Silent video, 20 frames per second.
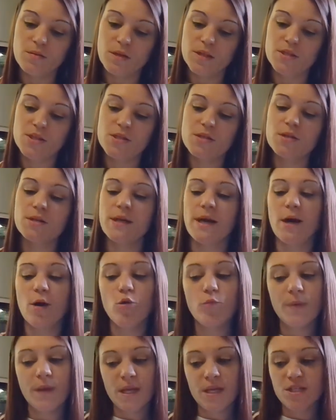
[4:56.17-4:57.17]
I just heard
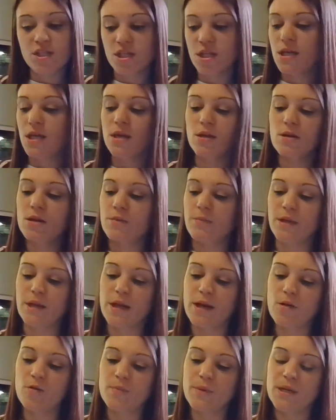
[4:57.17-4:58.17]
outpatient. It could have been
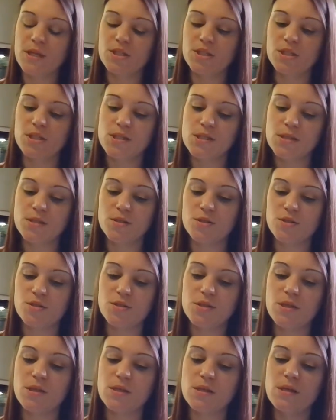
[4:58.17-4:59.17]
outpatient
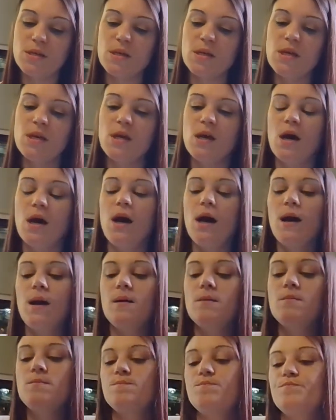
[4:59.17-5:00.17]
surgery.
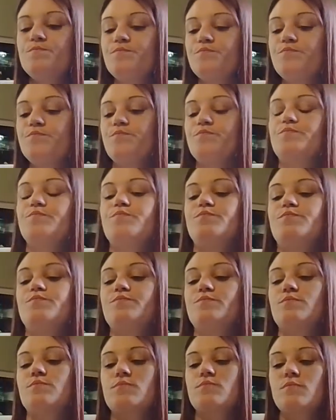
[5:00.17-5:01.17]
Um,
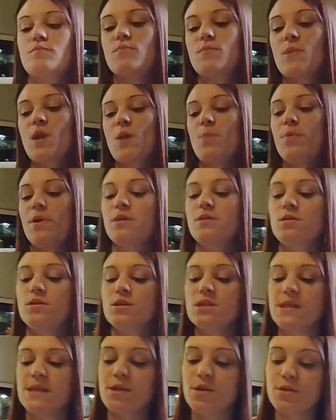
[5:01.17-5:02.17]
but it
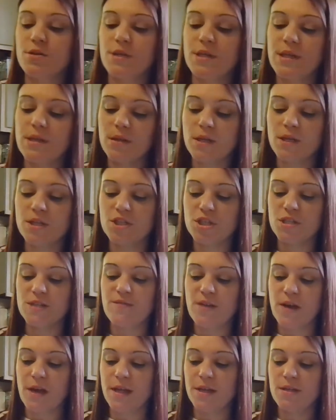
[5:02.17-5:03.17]
looks like you're healing just
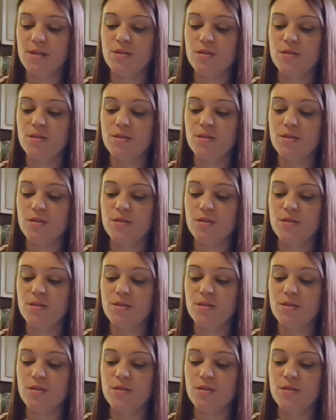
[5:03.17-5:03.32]
fine.